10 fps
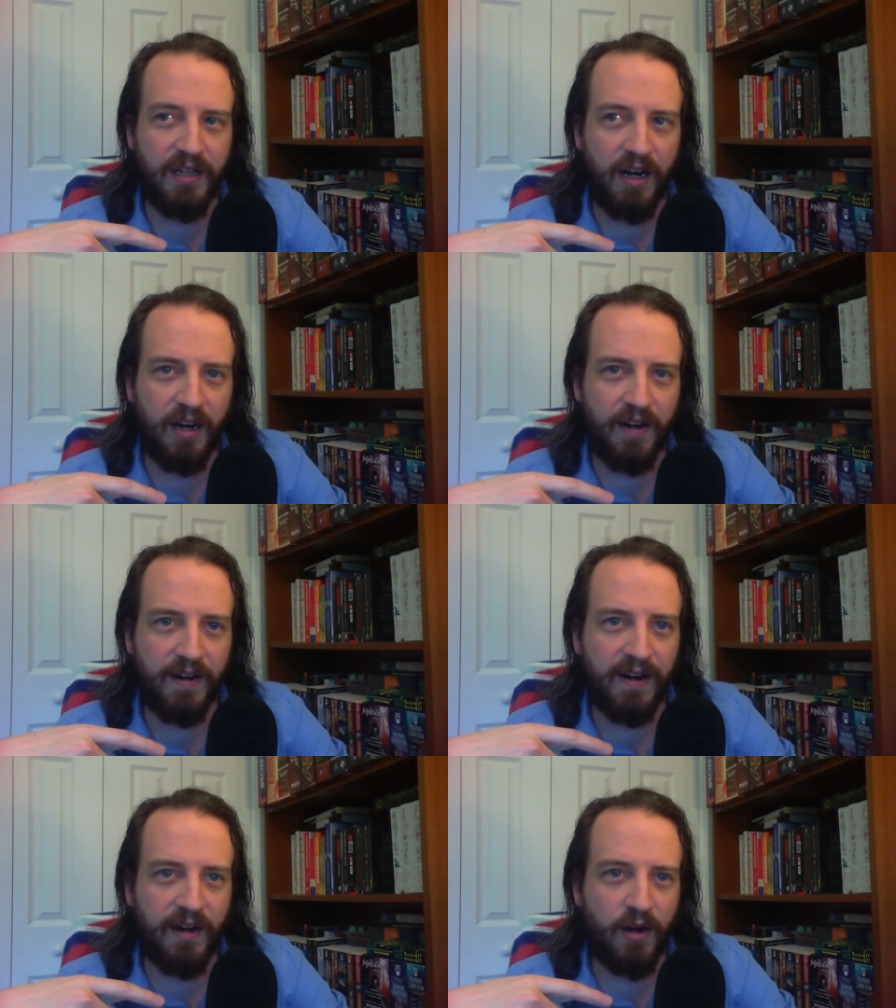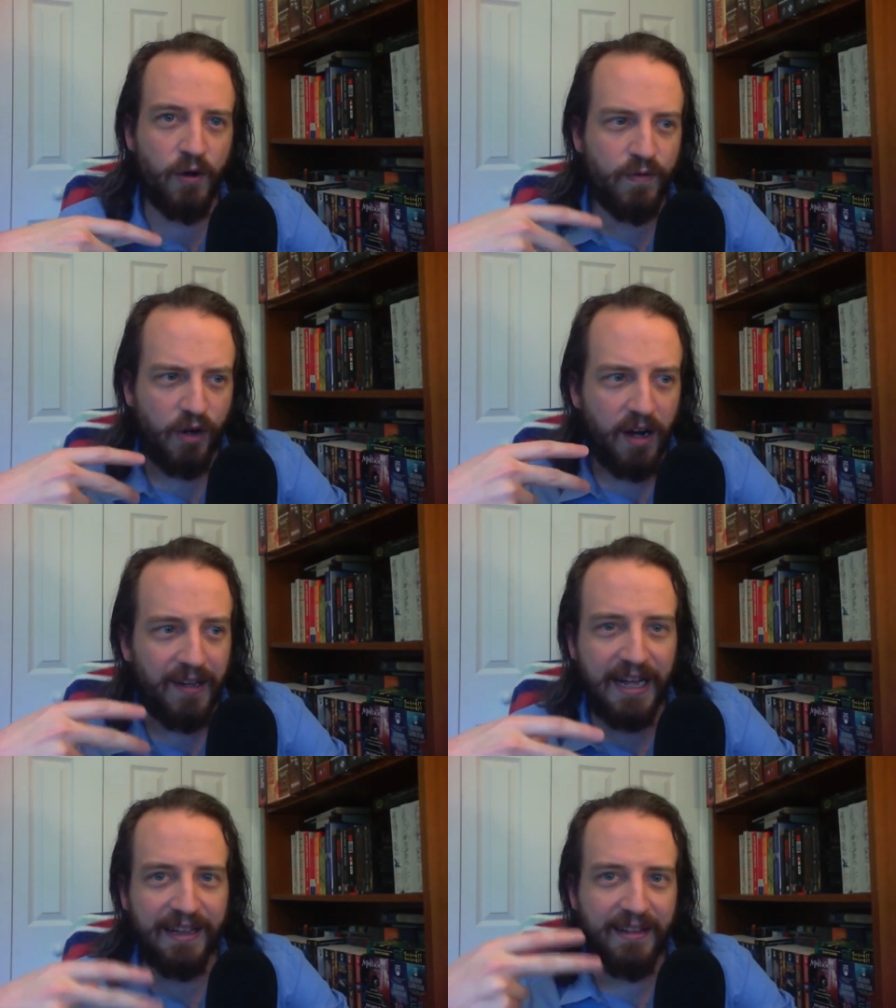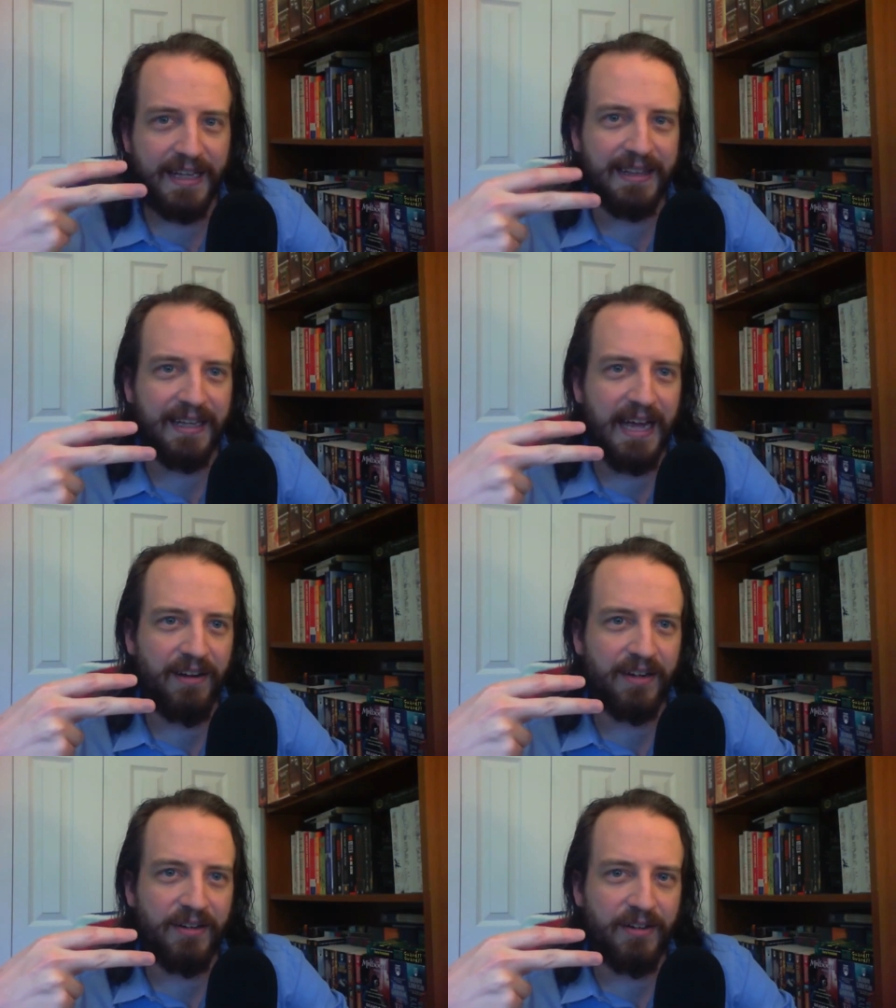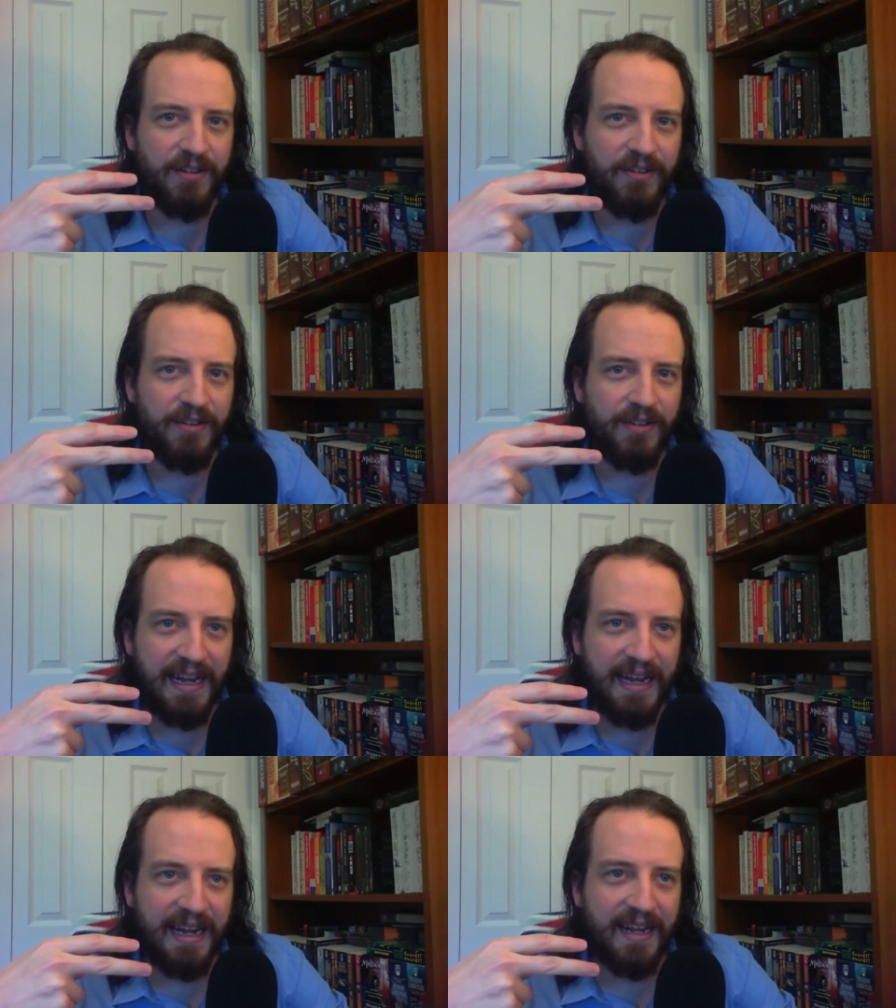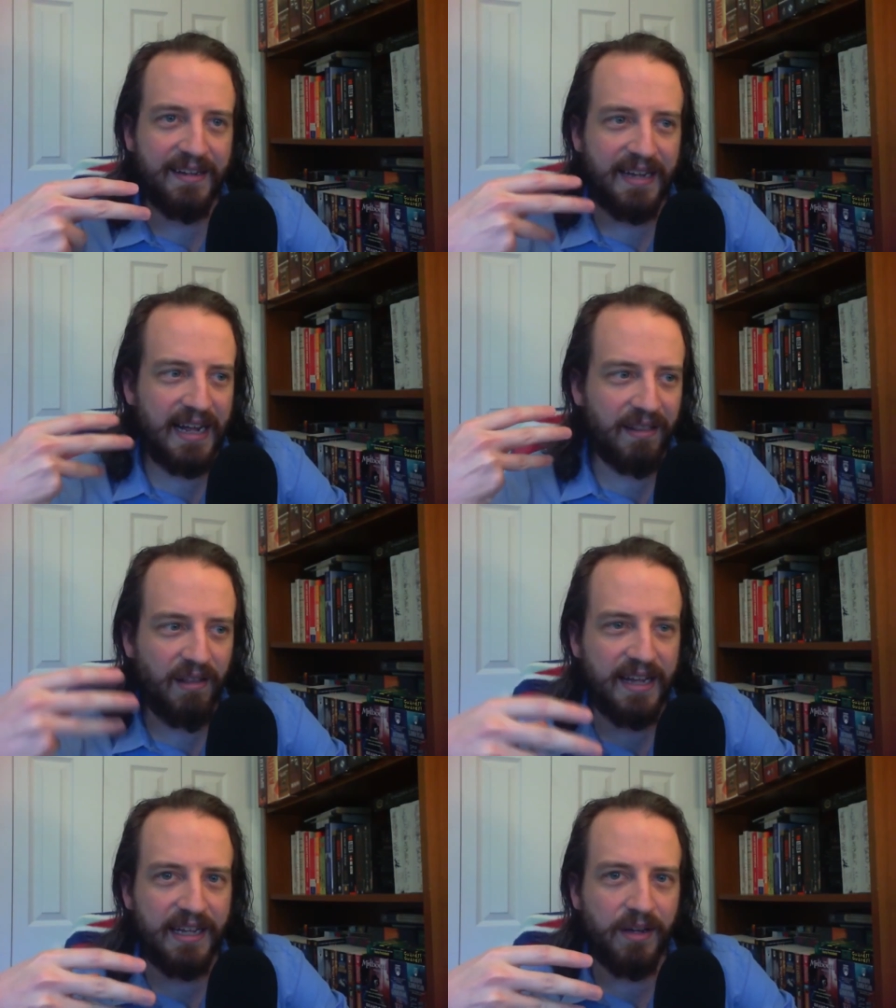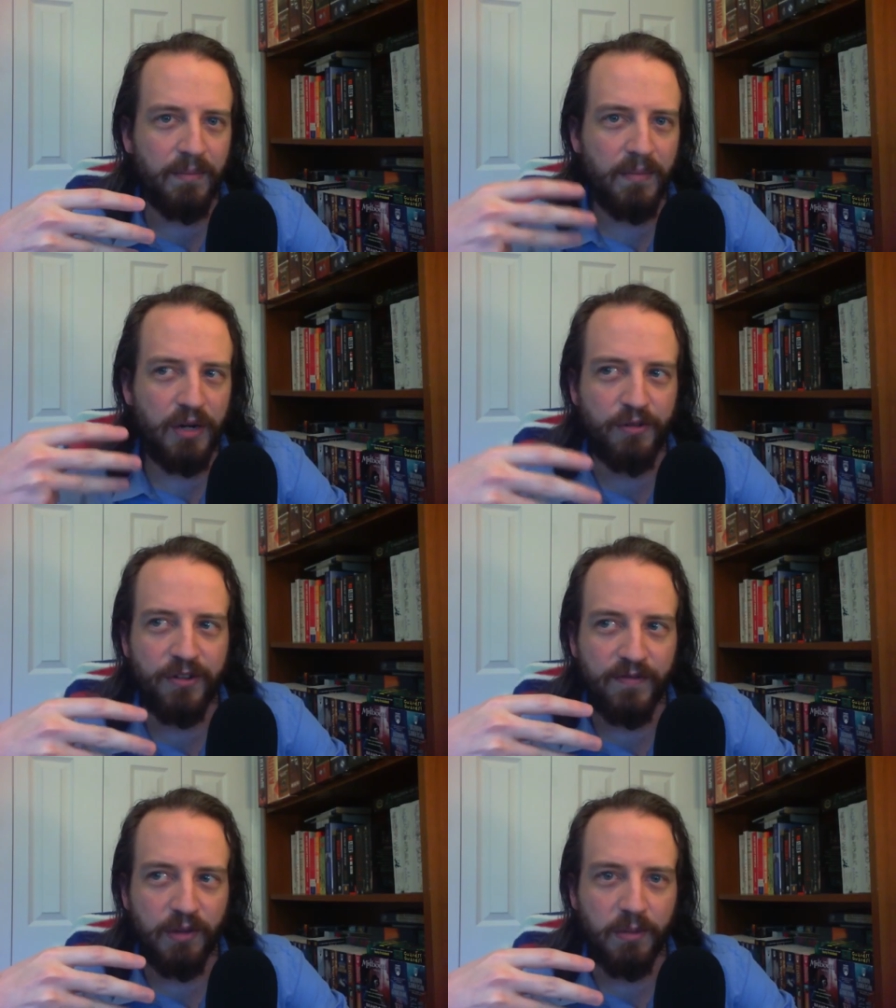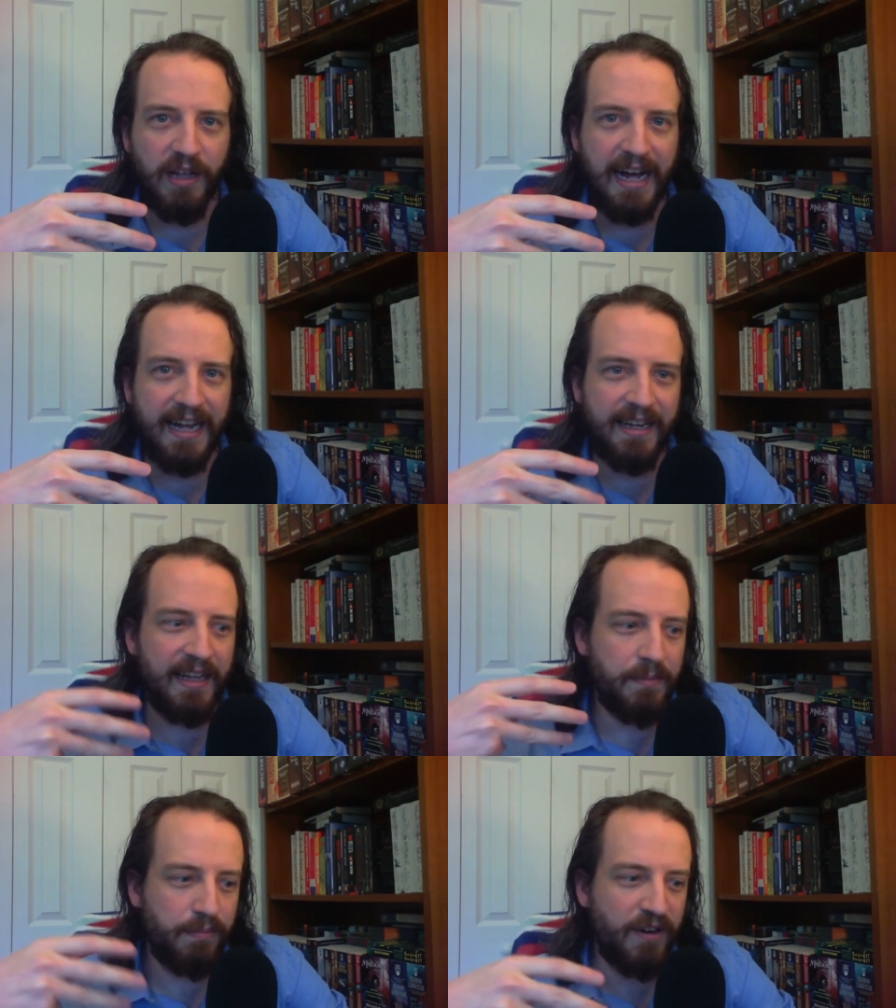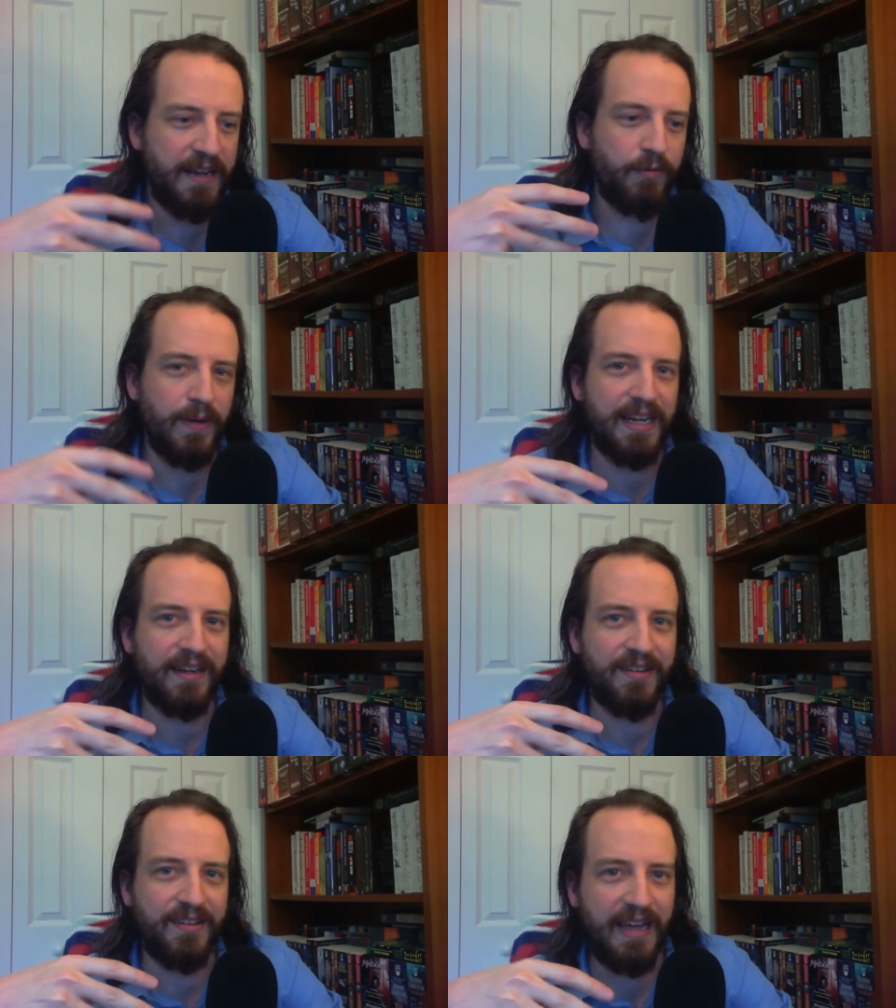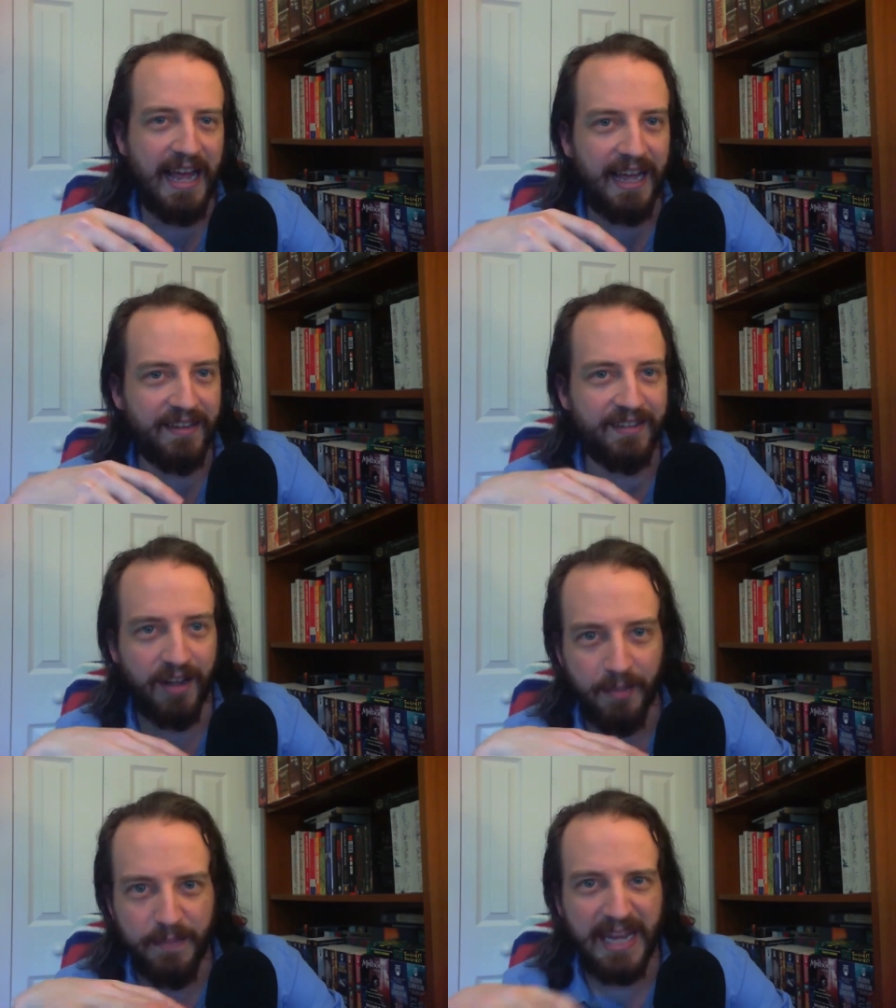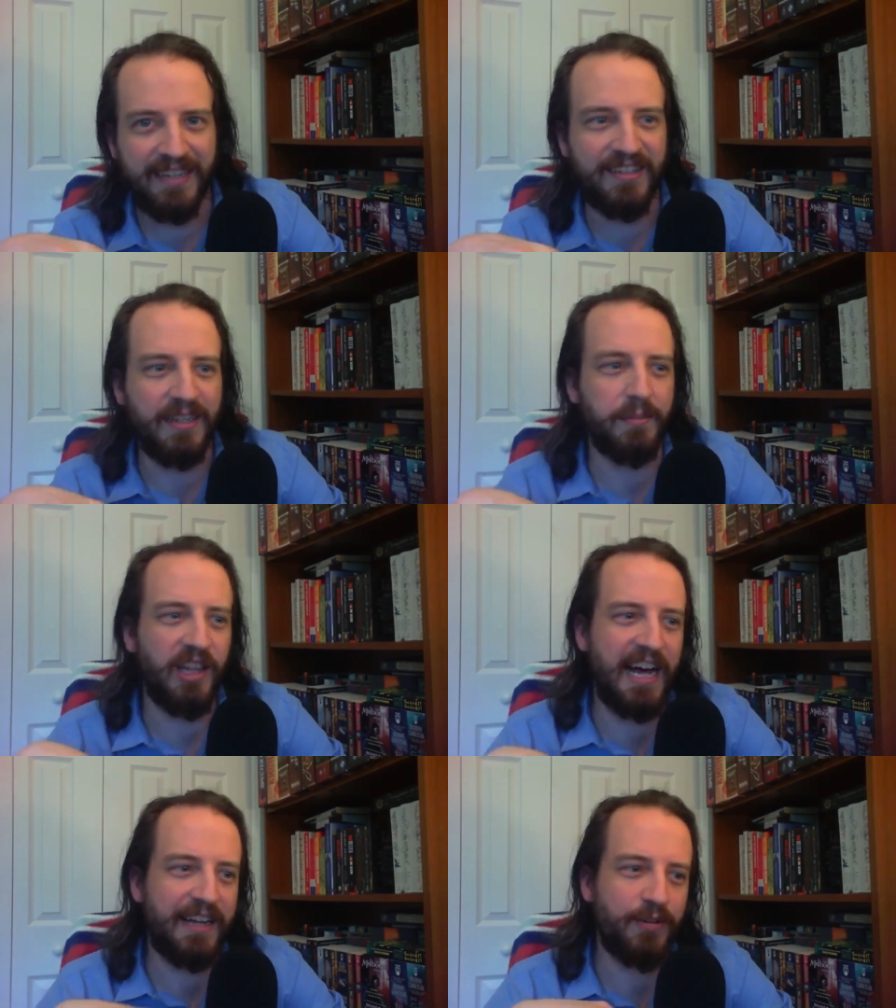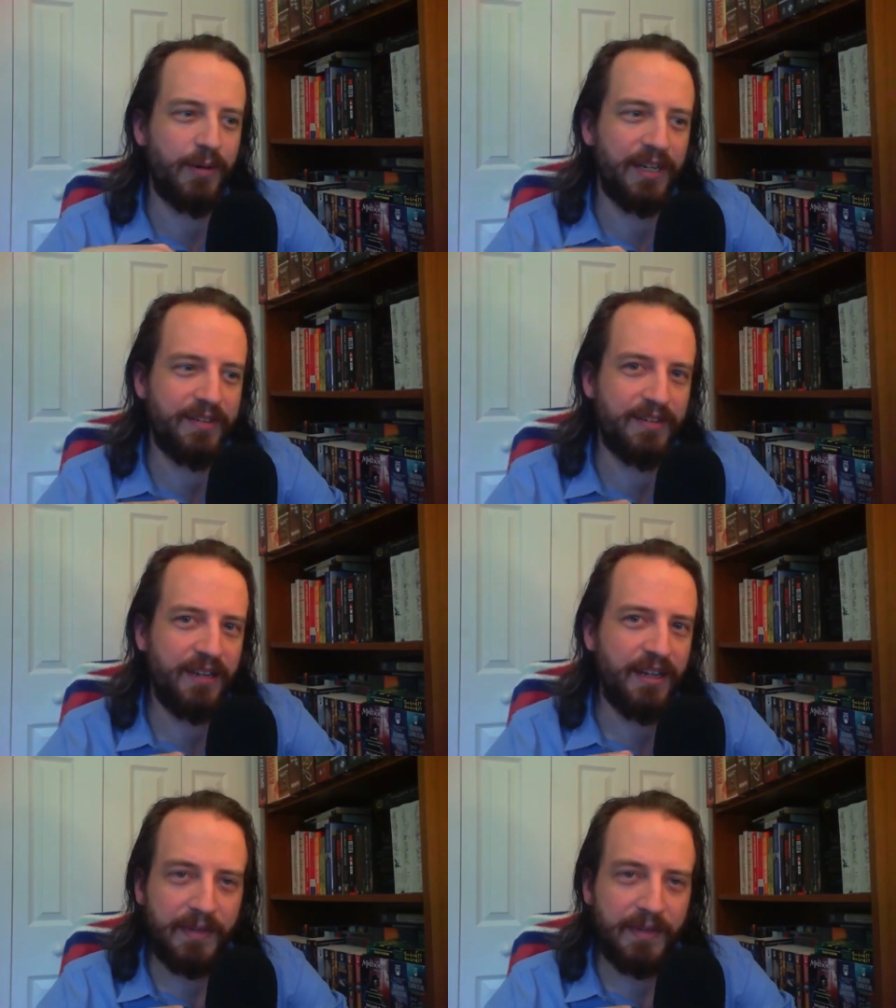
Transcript: are overall I like the characters and I like most of the plot and Brent Weeks has amazing plot twists.